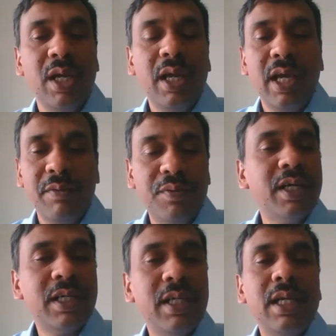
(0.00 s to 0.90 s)

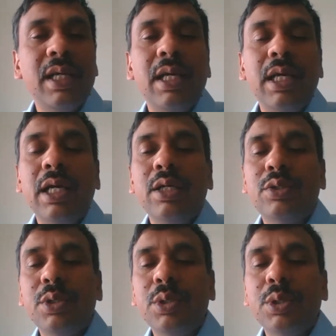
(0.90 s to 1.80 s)
effort.
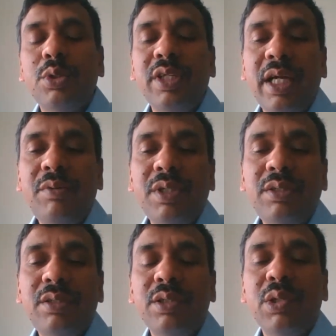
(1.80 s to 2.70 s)
So that
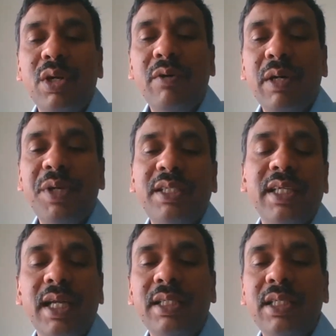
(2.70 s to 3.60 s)
was one of the big
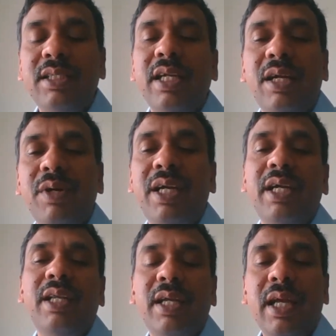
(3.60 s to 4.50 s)
challenges in
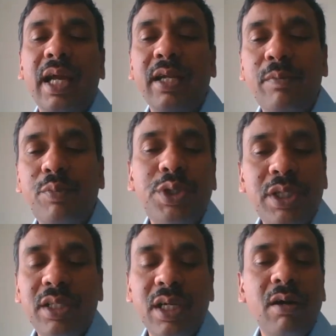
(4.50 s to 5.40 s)
advocating and in
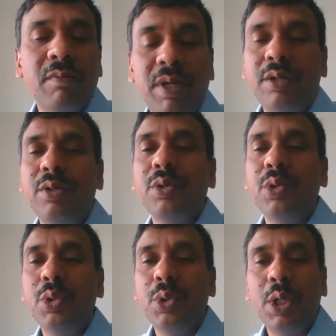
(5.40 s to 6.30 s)
pushing the government
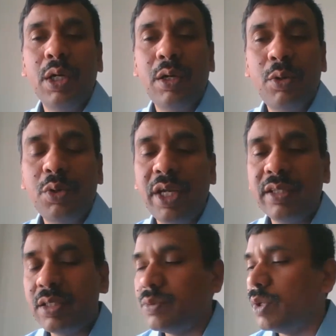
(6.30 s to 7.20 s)
to
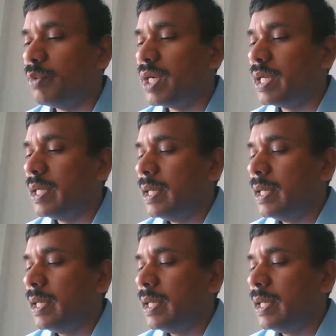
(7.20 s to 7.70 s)
take this forward.